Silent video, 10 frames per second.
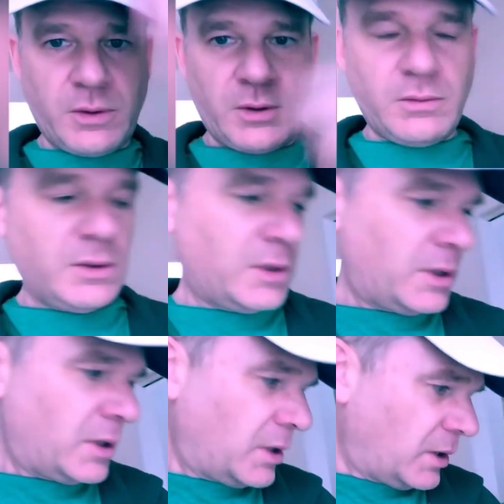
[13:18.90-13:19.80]
you.
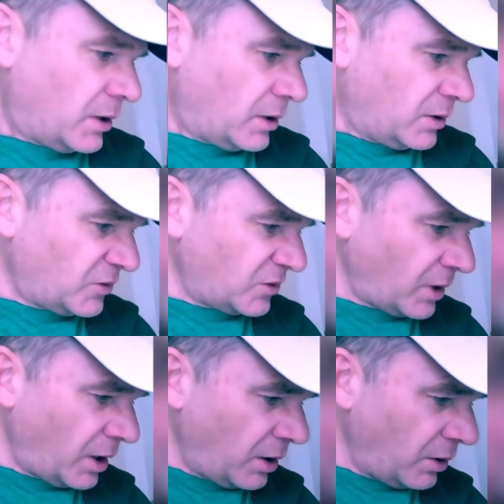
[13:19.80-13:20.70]

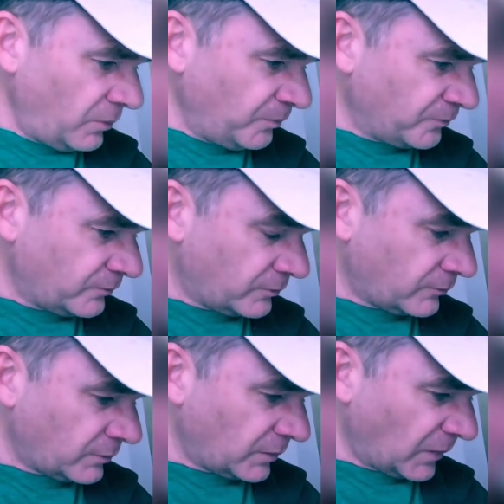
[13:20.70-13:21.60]
So,
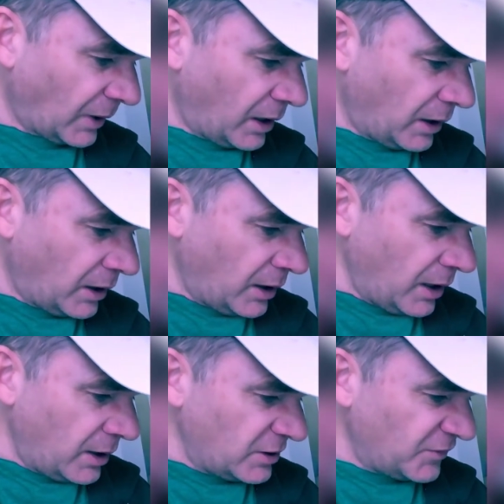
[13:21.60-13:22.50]

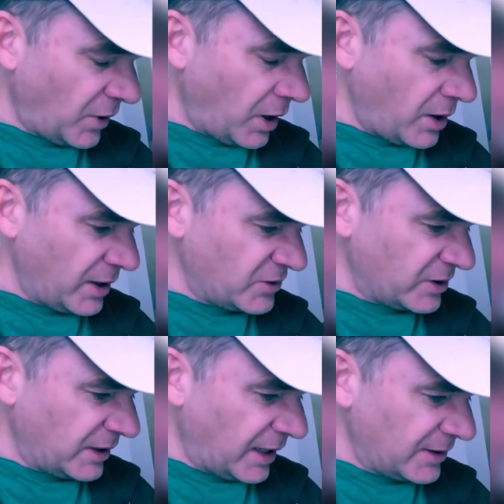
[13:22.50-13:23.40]
and as far as
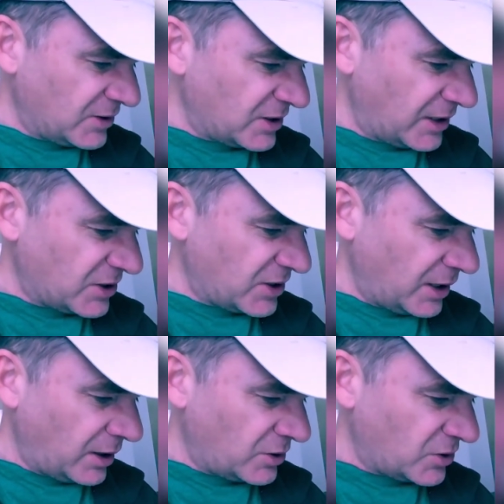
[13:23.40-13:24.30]
enlightened states,
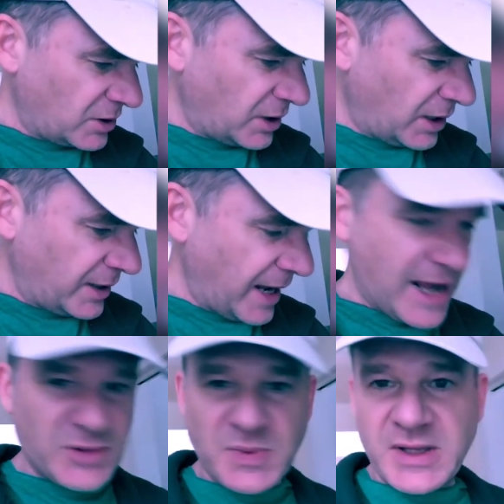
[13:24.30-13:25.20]
things are done
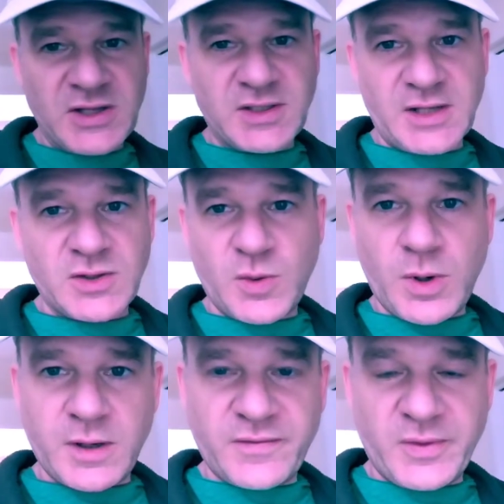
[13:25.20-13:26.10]
as me. This doesn't
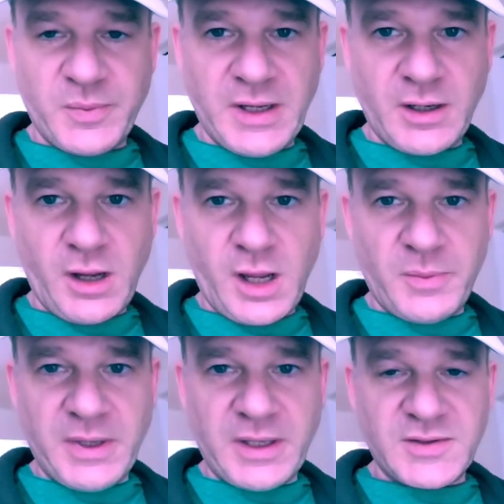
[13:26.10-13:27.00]
work for me at all
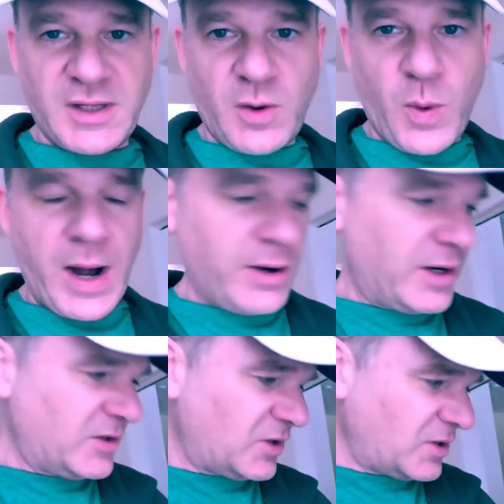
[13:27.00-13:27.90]
because the
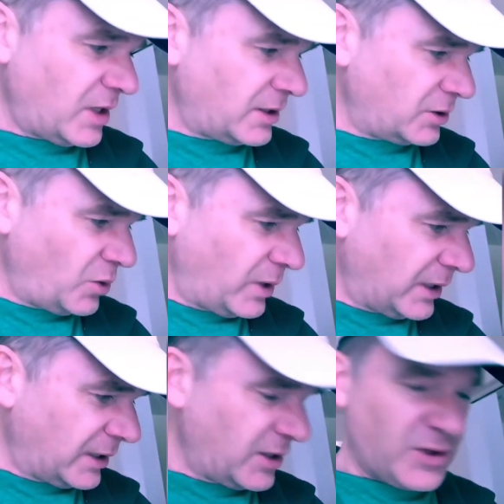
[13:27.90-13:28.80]
awareness is not
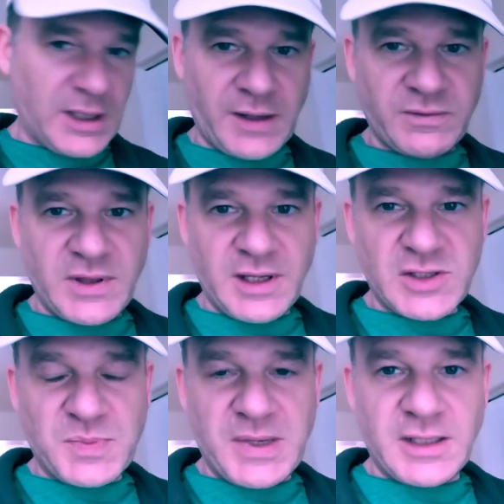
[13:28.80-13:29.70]
doing anything. Everything
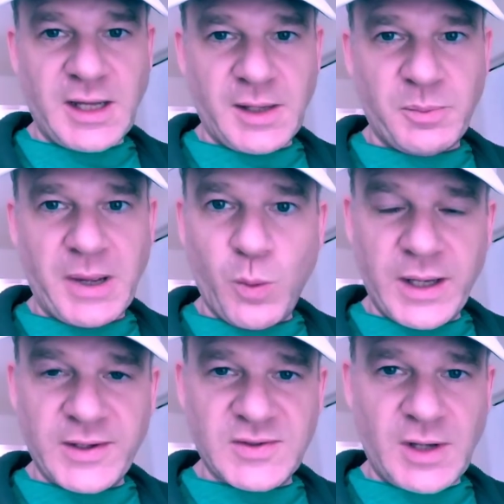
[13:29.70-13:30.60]
is being done by
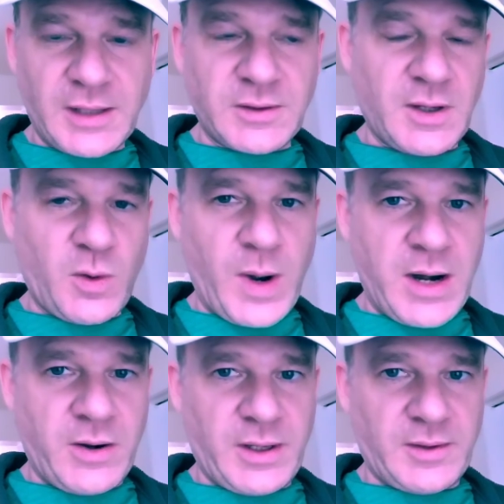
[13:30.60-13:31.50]
what is not the
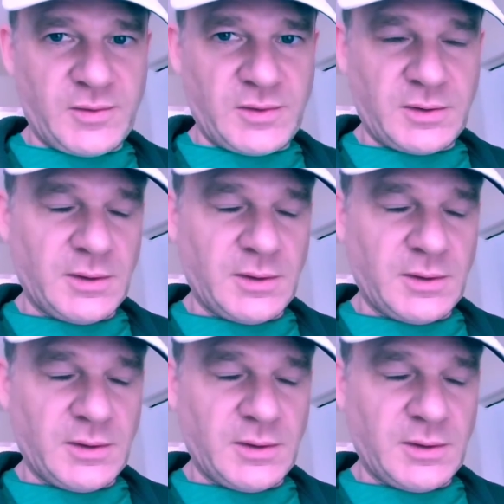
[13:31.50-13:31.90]
awareness.